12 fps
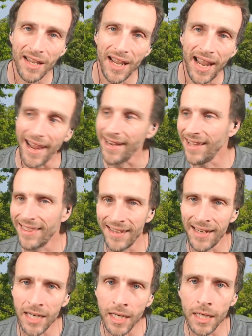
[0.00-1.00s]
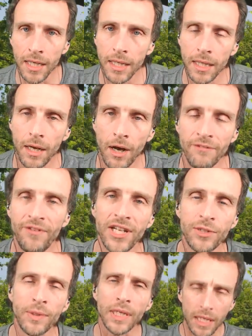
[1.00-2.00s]
anything on
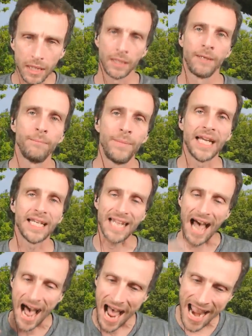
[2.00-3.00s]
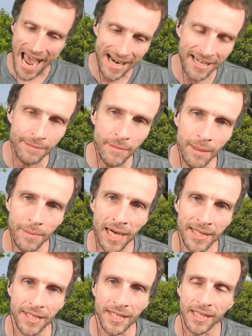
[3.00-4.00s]
Facebook because I had it in my
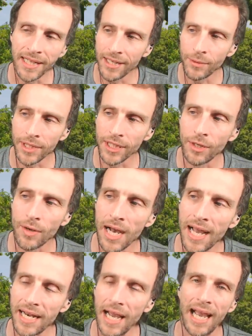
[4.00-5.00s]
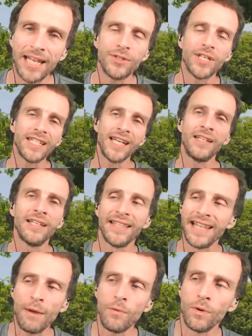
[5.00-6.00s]
mind that the link wouldn't go hot. I used to tell Lynn,
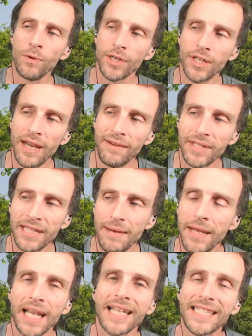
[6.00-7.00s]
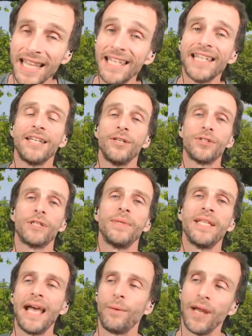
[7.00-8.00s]
that won't work, you have to type, because I think it used to be
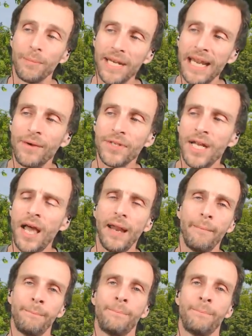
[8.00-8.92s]
that way, but now it's not.